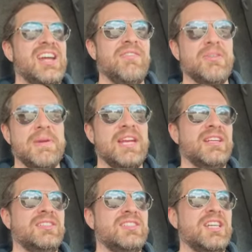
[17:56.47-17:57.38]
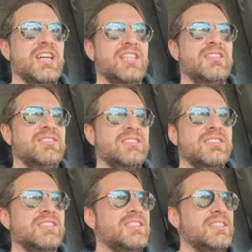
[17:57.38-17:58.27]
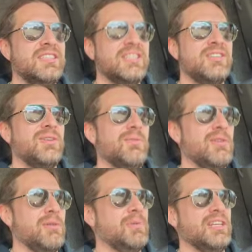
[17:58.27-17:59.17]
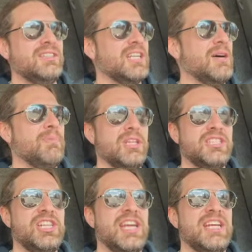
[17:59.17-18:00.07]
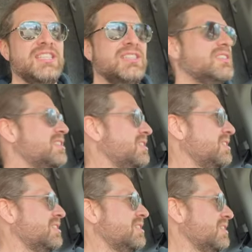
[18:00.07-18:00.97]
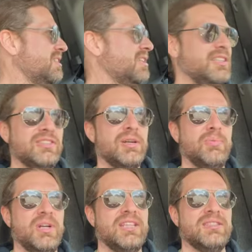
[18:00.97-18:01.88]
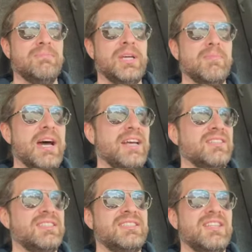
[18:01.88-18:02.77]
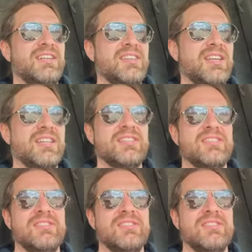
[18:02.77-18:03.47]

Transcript: the maintenance done. We replaced a couple of chains. He's gonna put on some big miles this year, he thinks.